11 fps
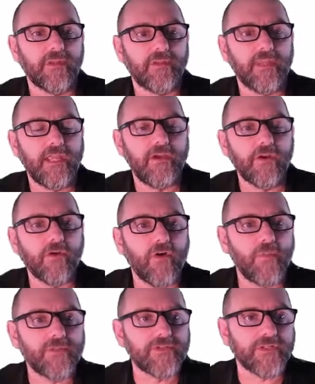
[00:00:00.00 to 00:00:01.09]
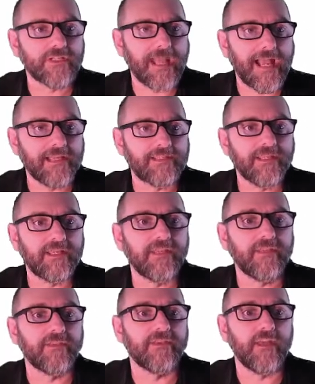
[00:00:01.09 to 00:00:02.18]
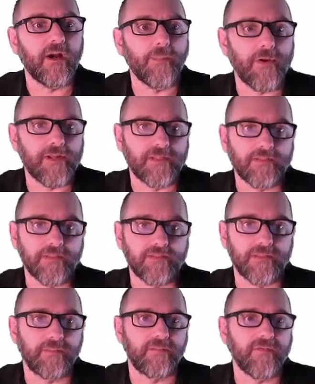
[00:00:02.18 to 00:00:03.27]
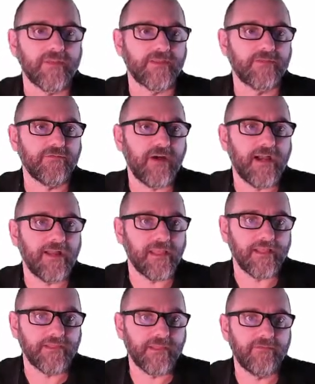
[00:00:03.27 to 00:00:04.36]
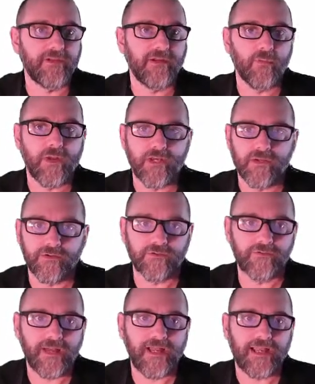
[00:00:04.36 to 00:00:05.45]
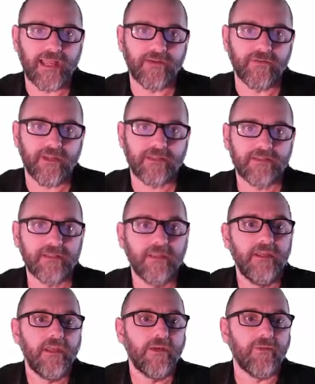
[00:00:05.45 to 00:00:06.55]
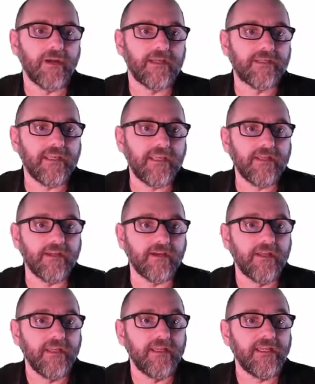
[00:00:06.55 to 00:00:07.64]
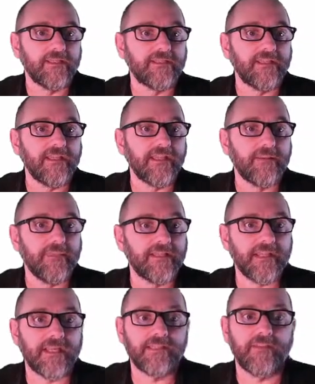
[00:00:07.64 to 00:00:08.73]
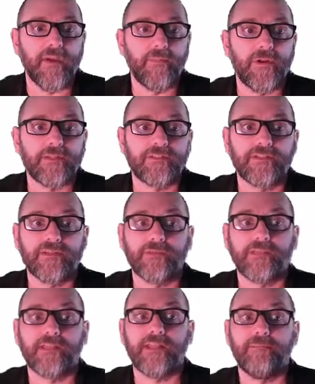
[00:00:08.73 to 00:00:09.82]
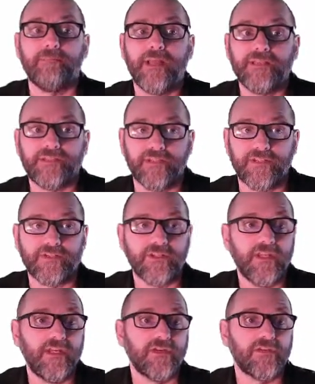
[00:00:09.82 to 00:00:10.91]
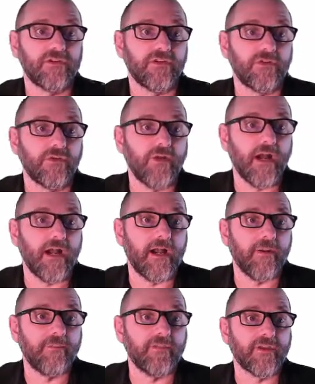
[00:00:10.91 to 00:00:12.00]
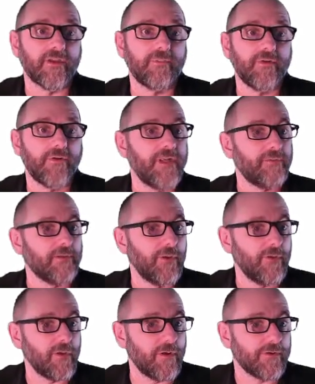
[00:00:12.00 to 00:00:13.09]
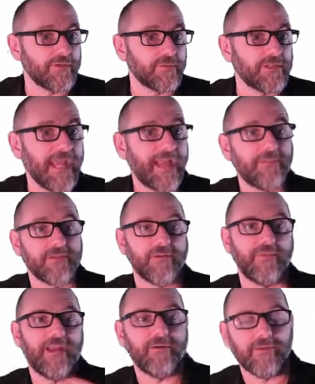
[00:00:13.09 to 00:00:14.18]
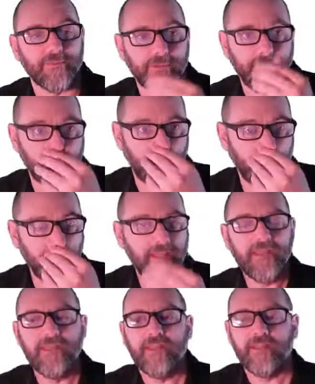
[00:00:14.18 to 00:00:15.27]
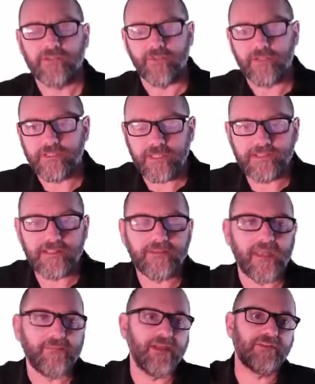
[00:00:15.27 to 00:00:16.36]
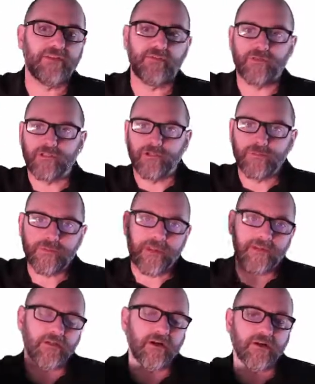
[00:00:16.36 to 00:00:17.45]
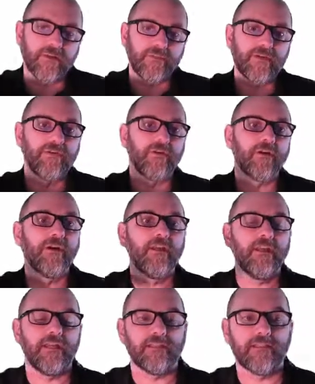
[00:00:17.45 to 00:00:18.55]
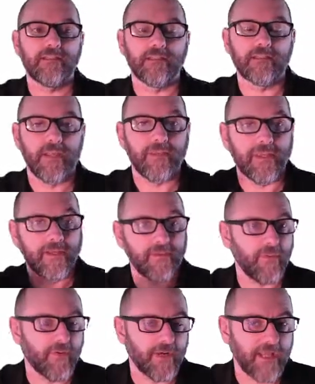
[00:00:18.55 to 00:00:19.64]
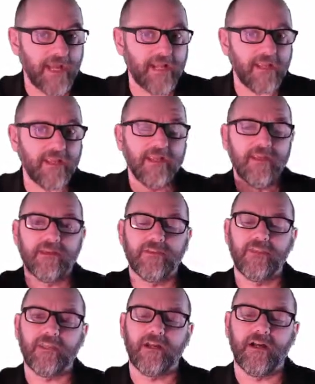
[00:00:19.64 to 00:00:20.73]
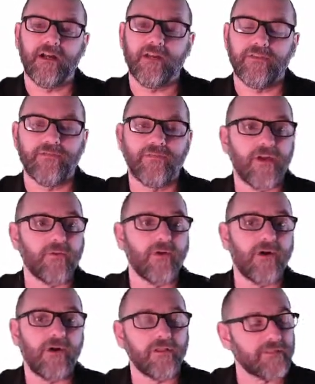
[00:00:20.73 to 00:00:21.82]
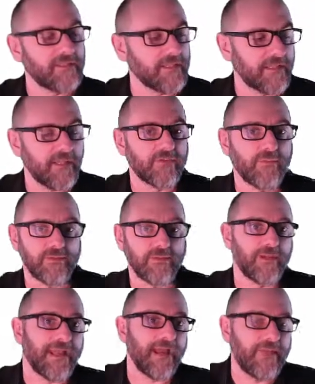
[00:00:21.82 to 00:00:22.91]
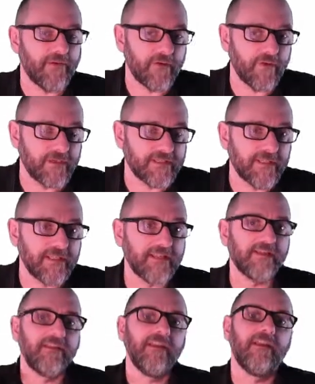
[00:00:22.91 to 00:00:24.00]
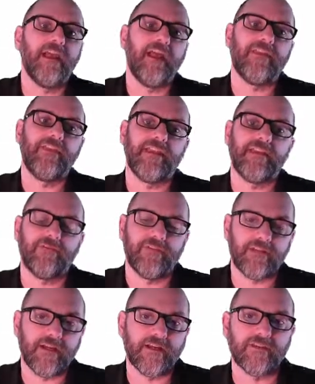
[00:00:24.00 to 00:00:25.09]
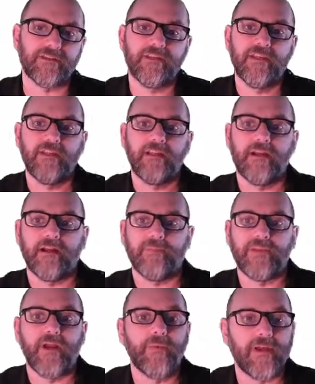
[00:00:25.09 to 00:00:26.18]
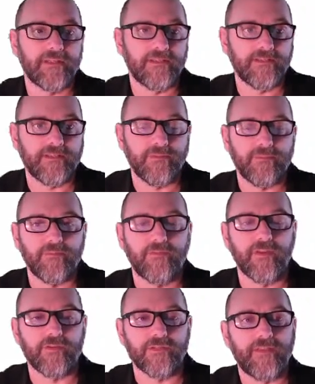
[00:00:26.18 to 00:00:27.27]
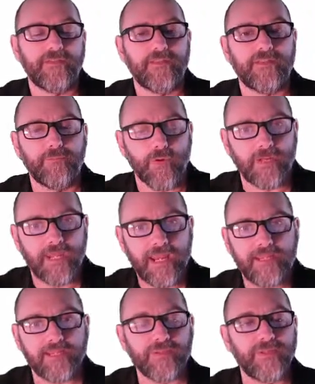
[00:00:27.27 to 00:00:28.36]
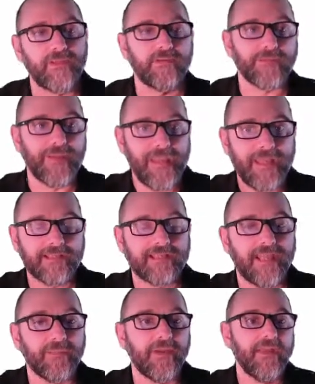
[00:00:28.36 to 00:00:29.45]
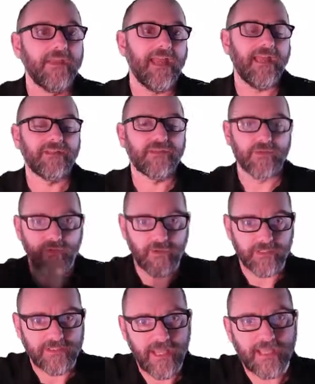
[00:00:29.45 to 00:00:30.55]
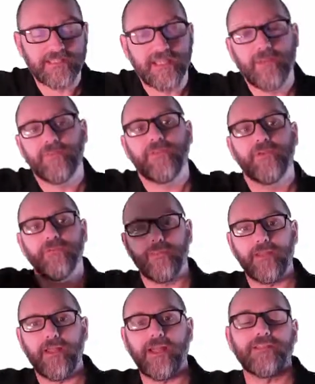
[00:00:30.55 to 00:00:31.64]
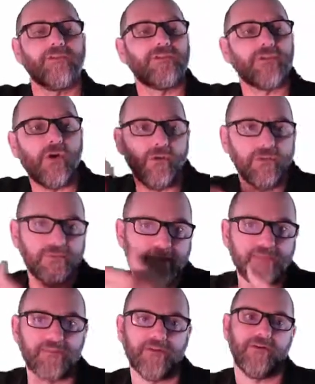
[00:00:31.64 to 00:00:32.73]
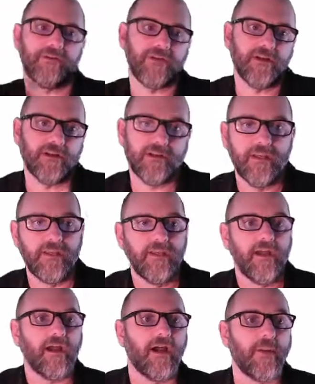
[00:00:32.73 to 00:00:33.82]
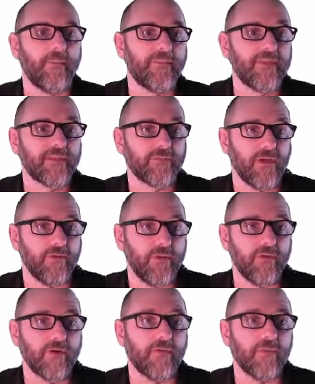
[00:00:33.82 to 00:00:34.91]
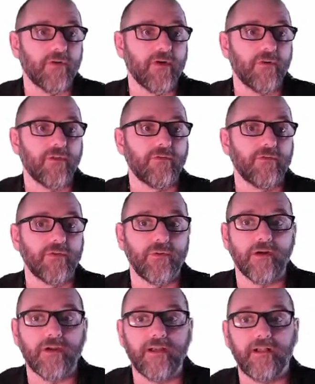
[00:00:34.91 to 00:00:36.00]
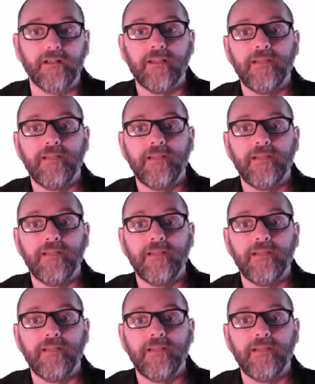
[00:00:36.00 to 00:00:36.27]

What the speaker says: here Chrome is just asking the operating system for this file, and it's given it a Windows file address. Whereas here, it's asking the operating system to send a message to the computer named localhost, which happens to be our computer. So it sends out that message, which loops back to our computer. It sees it's coming in at port 80. The firewall decides whether to allow that request in, and then if it does, the operating system figures out that port 80 is being used by XAMPP, hands the request to XAMPP that replies. So it's a whole thing that goes on this way when we're going through a URL,